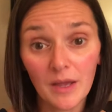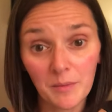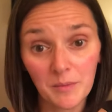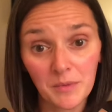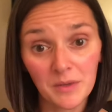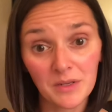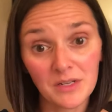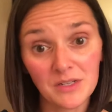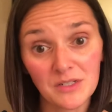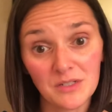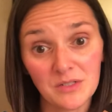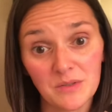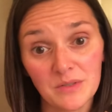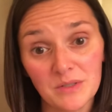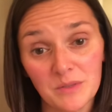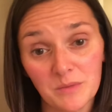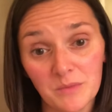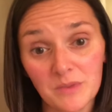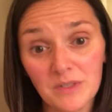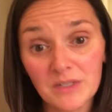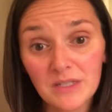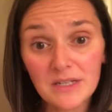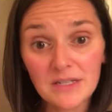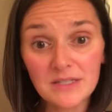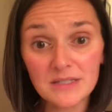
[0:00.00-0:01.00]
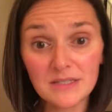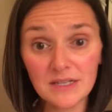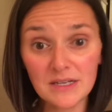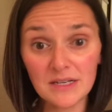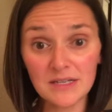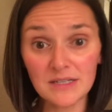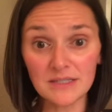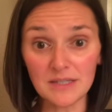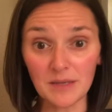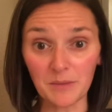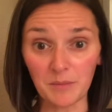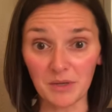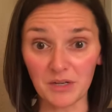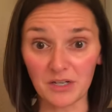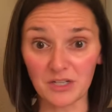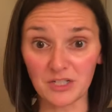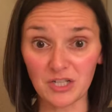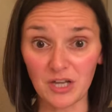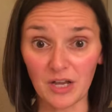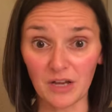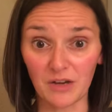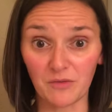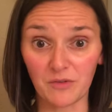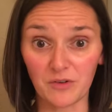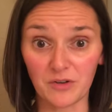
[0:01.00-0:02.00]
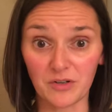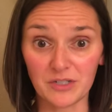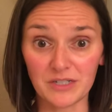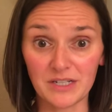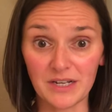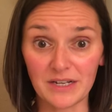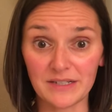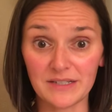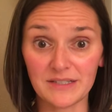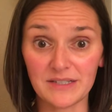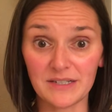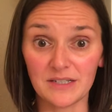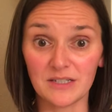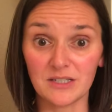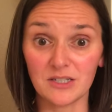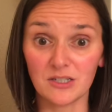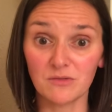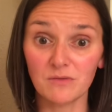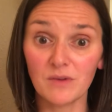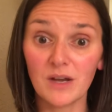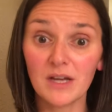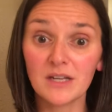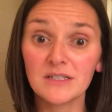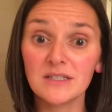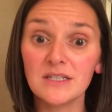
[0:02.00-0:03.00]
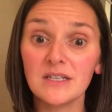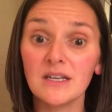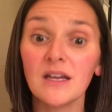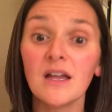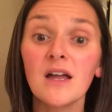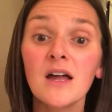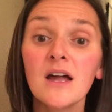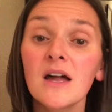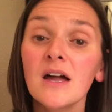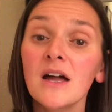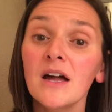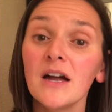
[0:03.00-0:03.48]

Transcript: I'm gonna do some releases. I'm gonna check for your diastasis recti.